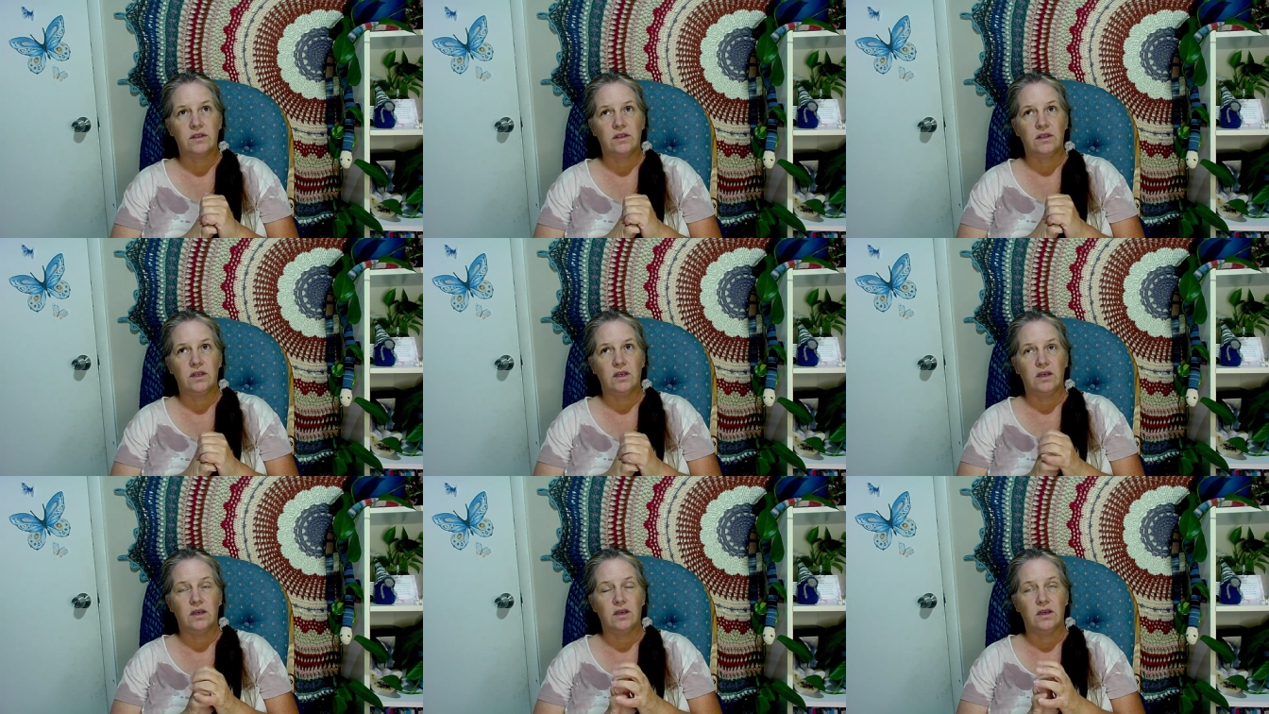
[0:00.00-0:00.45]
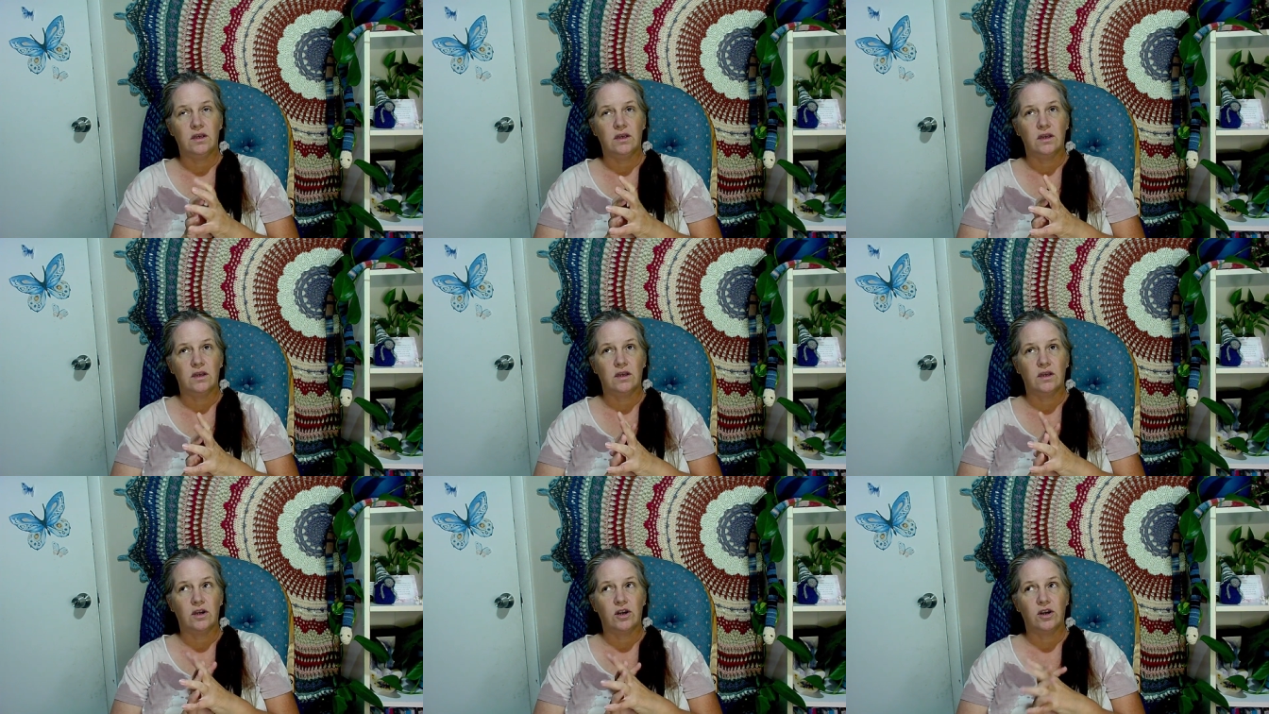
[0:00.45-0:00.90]

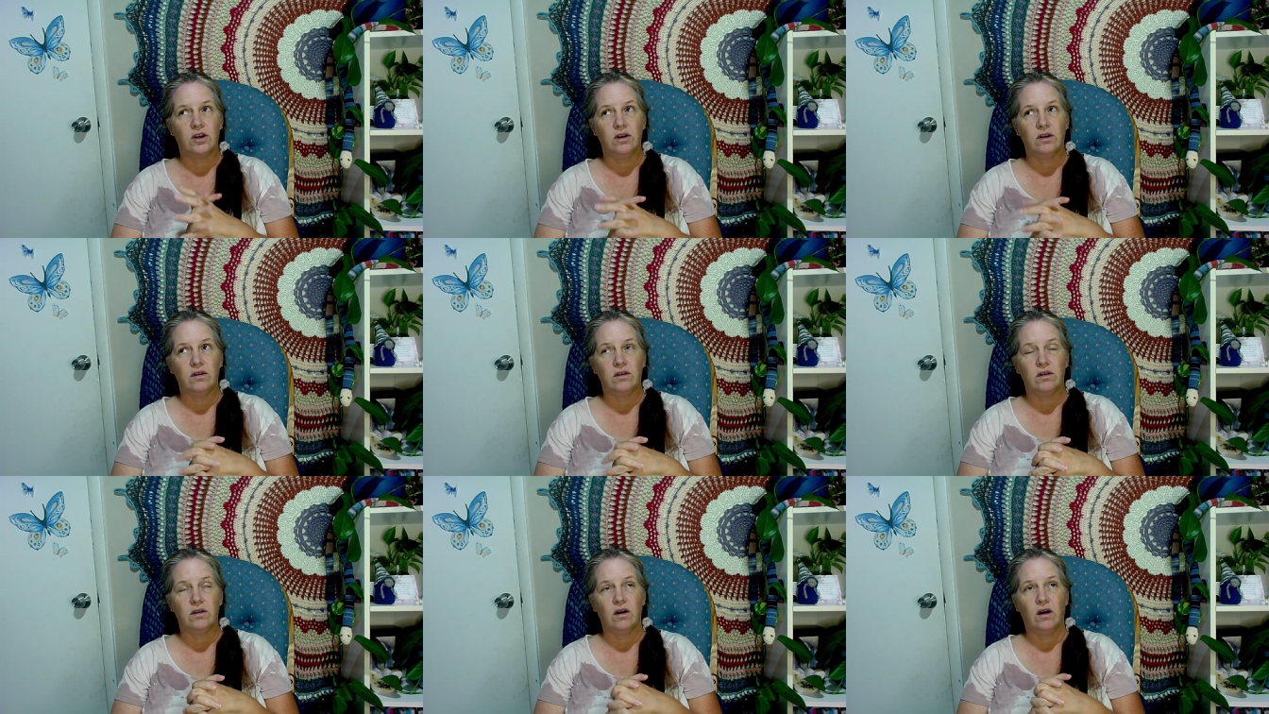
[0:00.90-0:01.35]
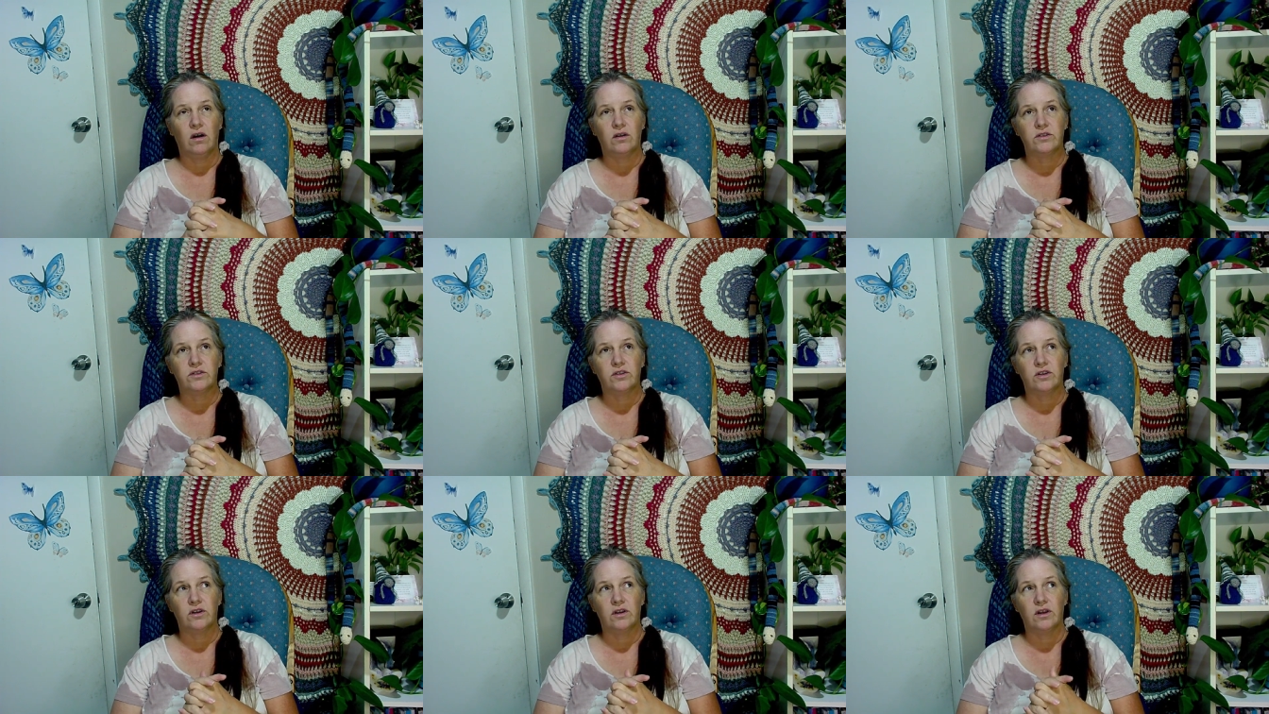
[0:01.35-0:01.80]
the current
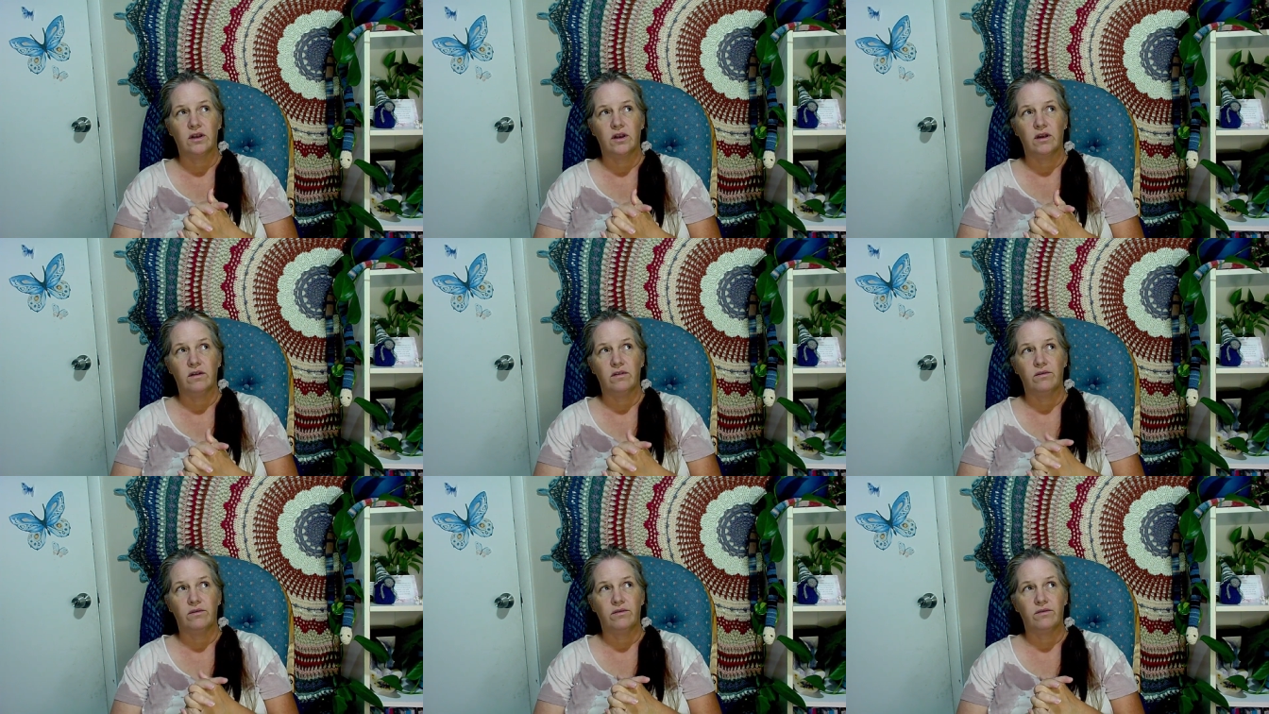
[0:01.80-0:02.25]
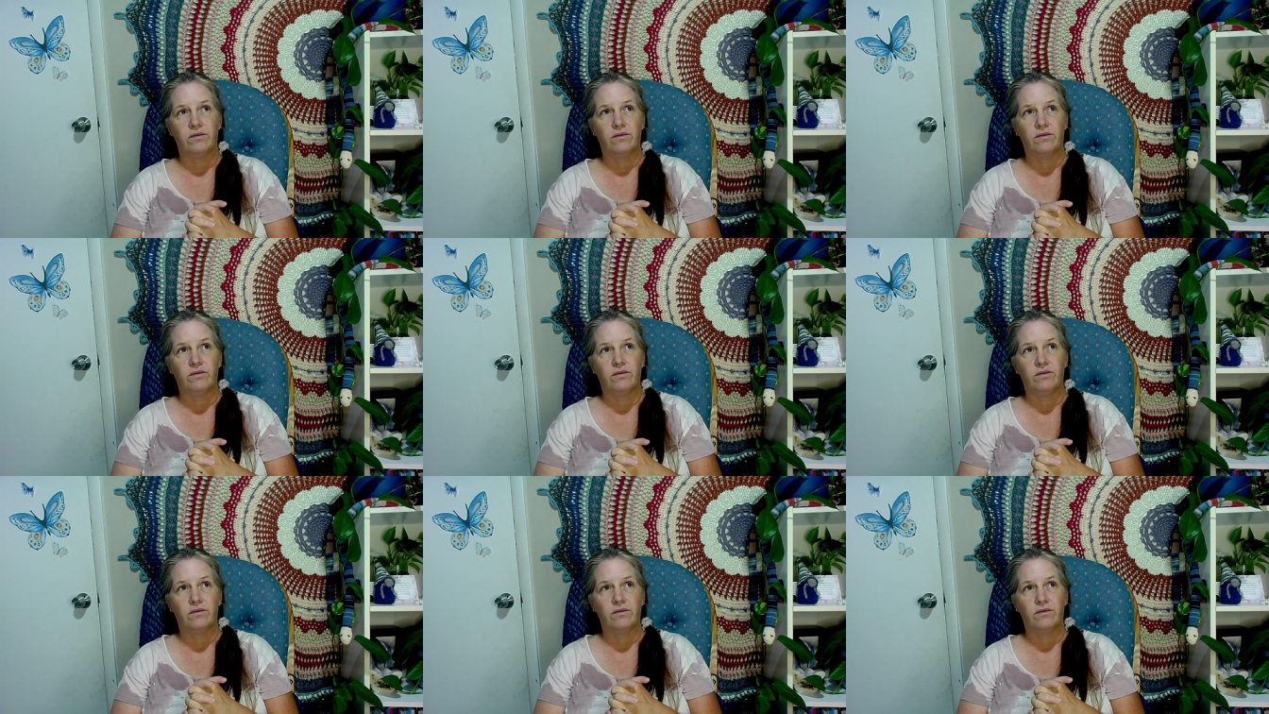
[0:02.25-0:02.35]
alternative